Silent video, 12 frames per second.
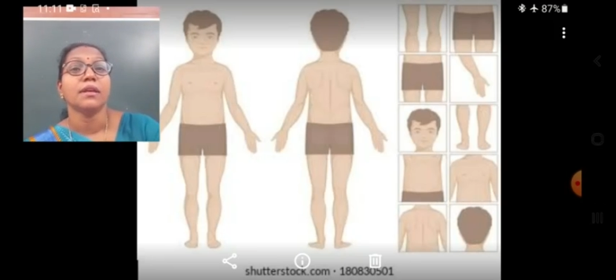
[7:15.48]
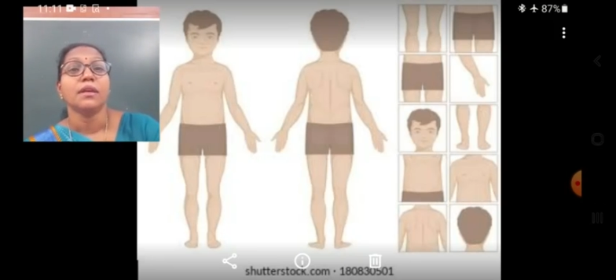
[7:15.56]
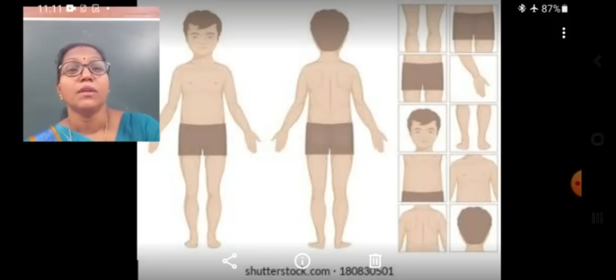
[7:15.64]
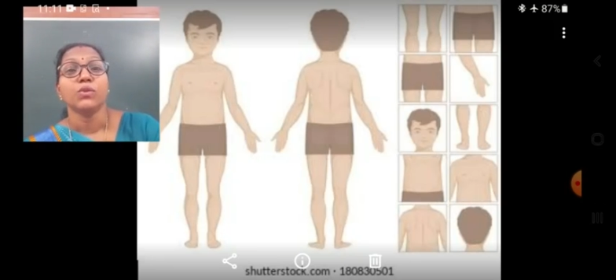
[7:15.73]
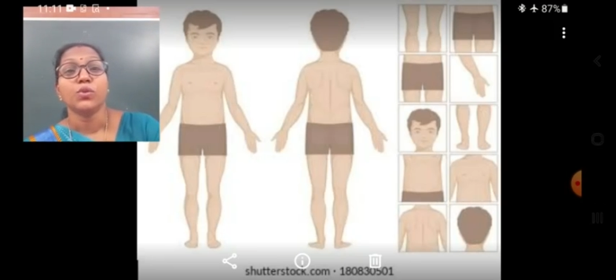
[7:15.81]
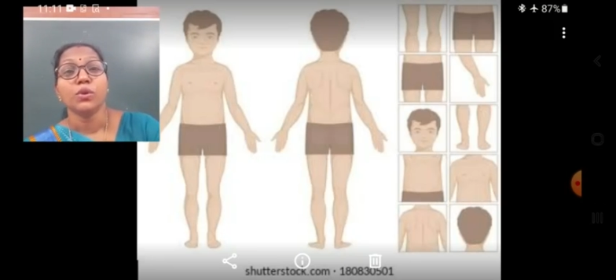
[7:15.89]

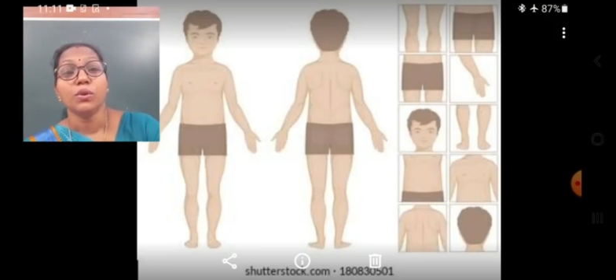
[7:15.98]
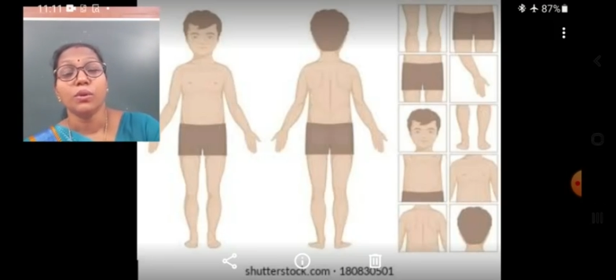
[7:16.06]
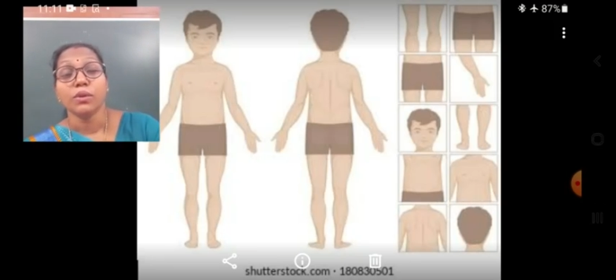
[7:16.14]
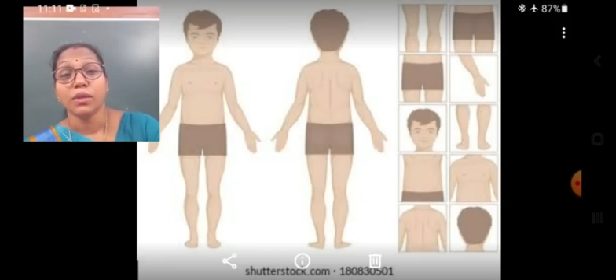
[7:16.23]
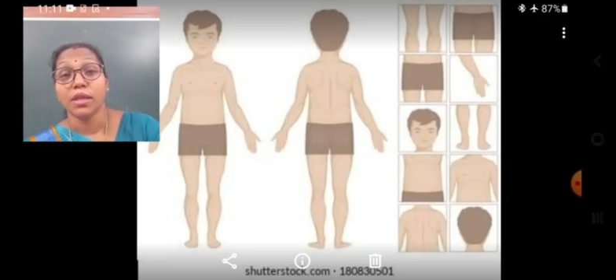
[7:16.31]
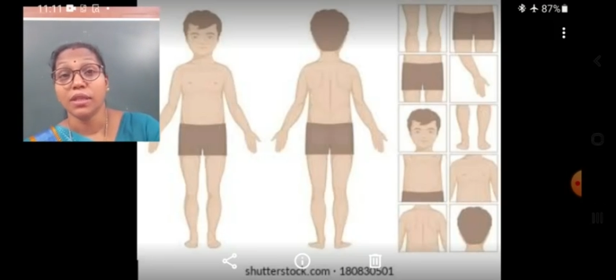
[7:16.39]

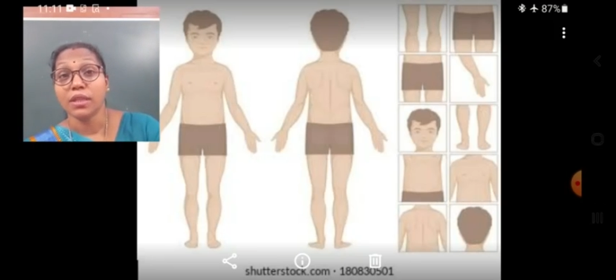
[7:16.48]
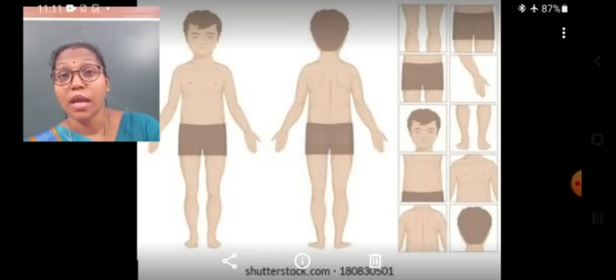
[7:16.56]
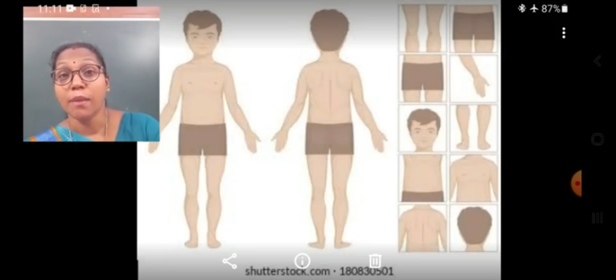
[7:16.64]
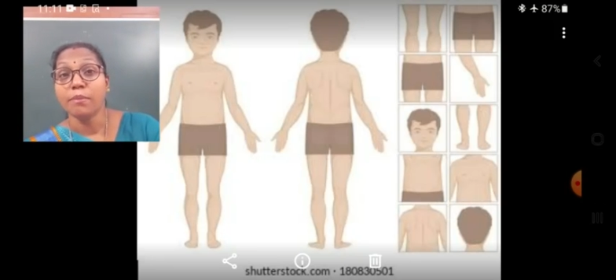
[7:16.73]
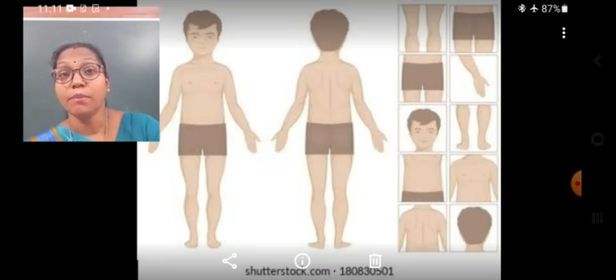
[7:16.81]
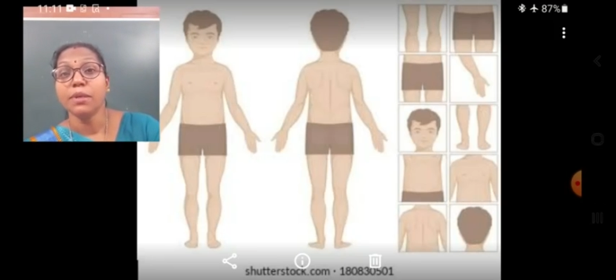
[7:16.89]
So, the
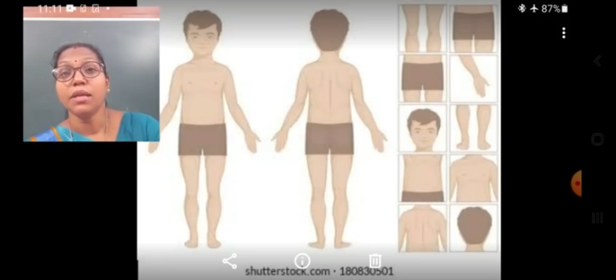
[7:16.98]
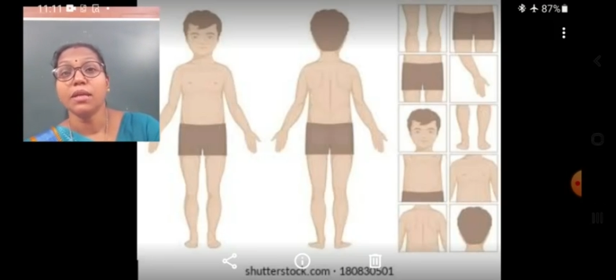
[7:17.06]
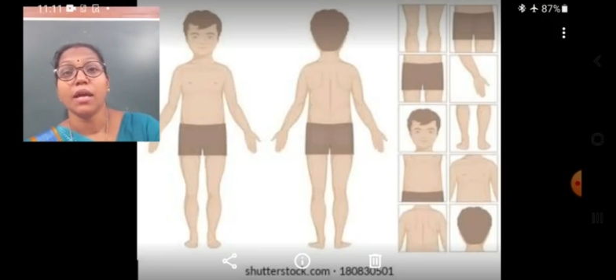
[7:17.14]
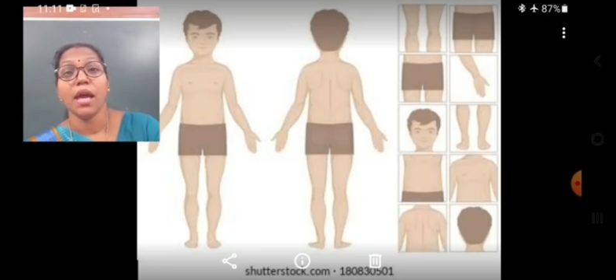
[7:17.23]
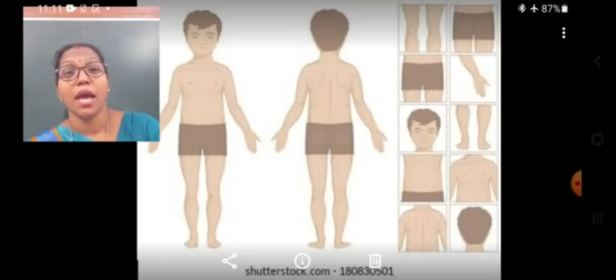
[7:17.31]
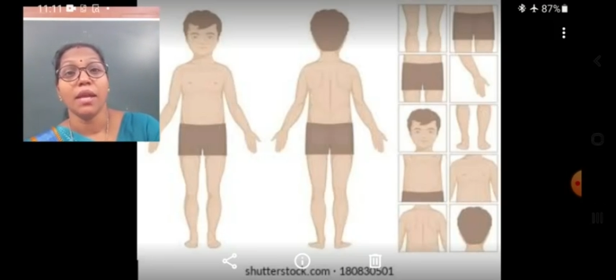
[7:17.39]
thumb
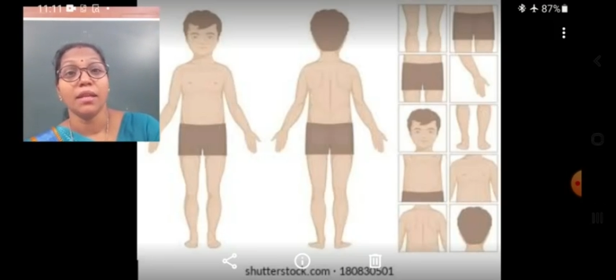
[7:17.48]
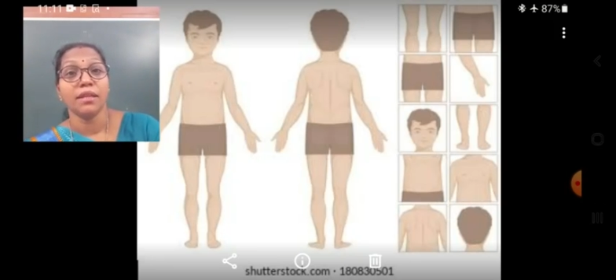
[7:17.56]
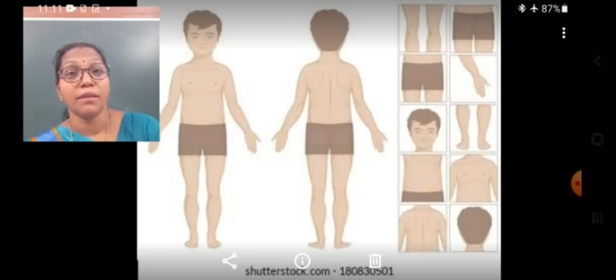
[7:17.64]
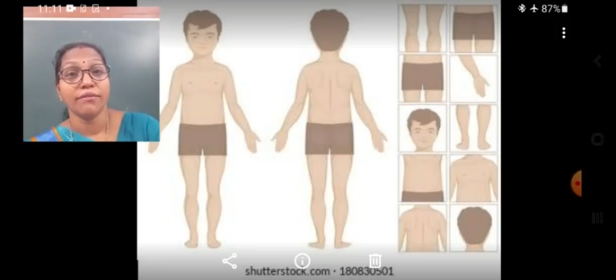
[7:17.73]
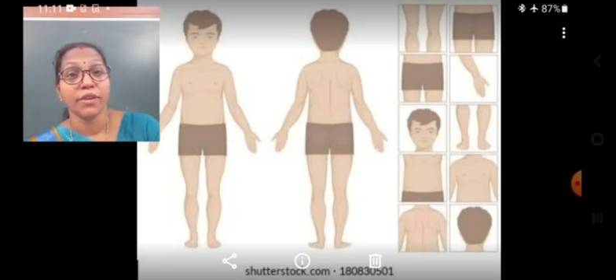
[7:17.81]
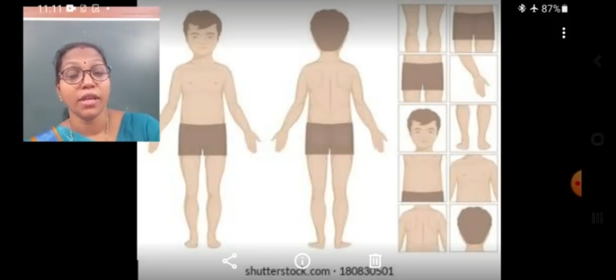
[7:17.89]
and
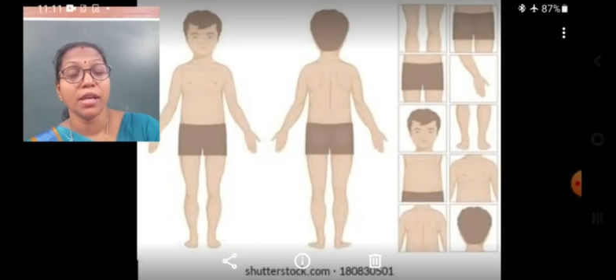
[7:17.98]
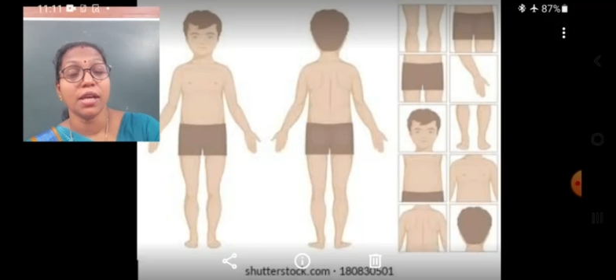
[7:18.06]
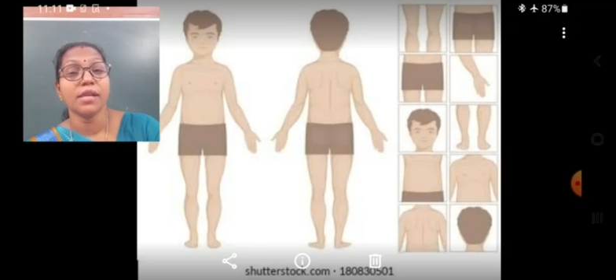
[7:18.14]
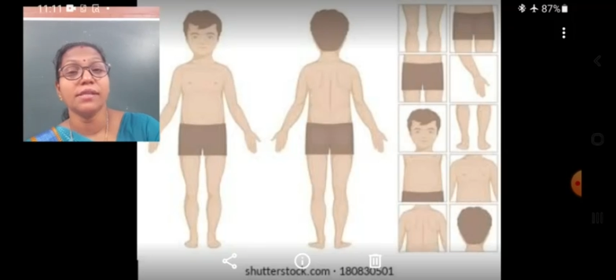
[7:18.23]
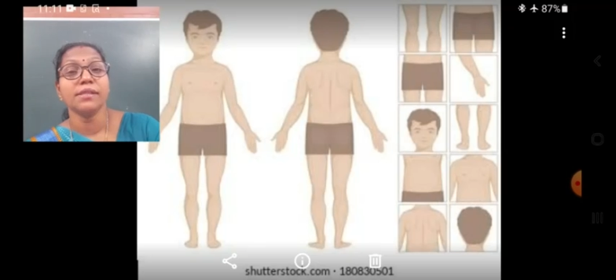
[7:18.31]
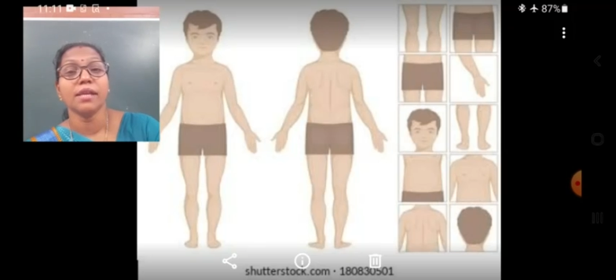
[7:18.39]
the
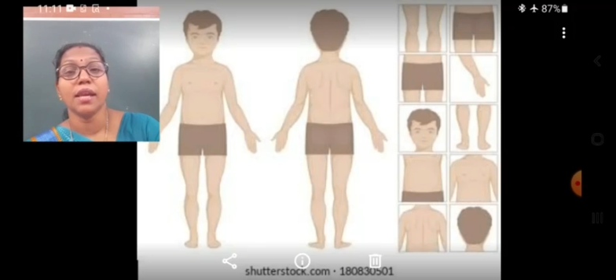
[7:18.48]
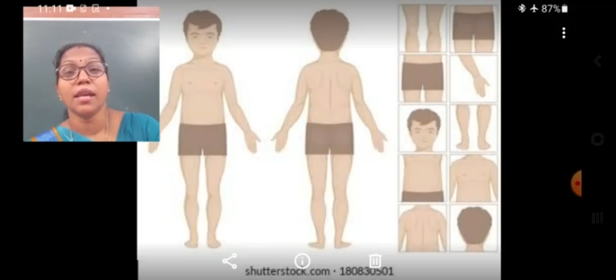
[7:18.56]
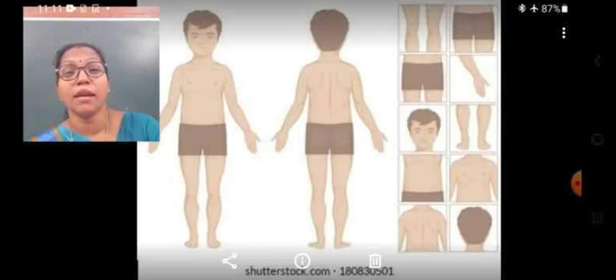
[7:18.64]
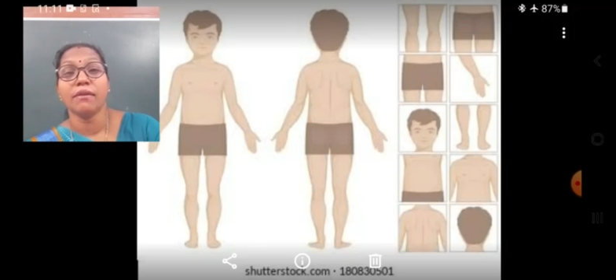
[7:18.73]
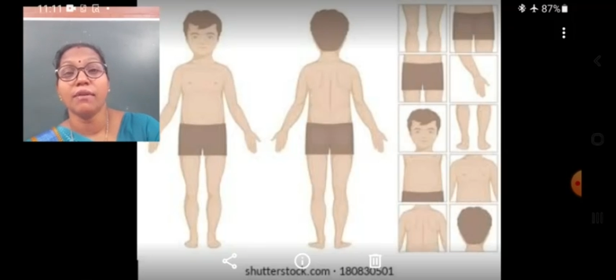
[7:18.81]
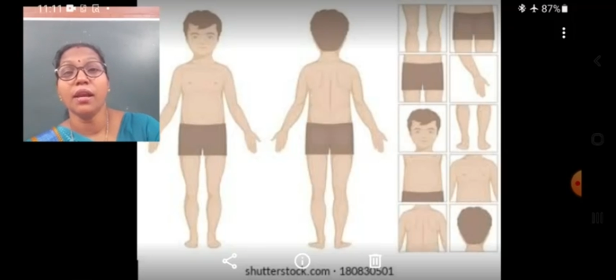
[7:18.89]
fingers in
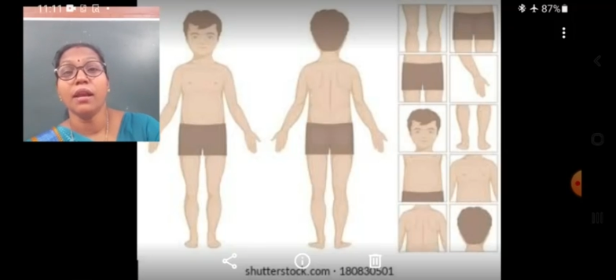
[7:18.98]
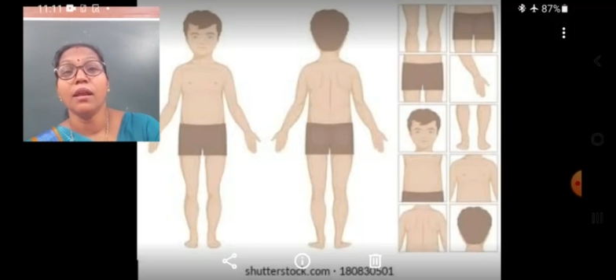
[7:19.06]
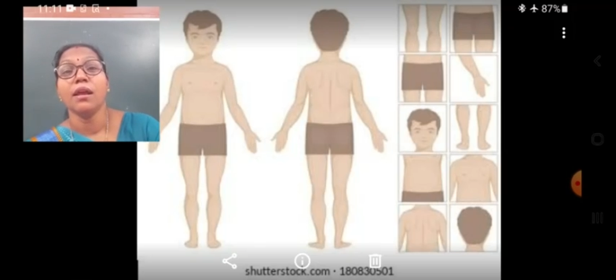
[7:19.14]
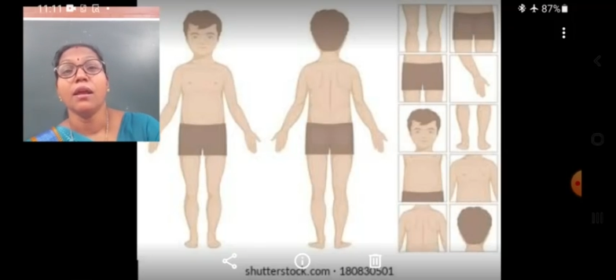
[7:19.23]
our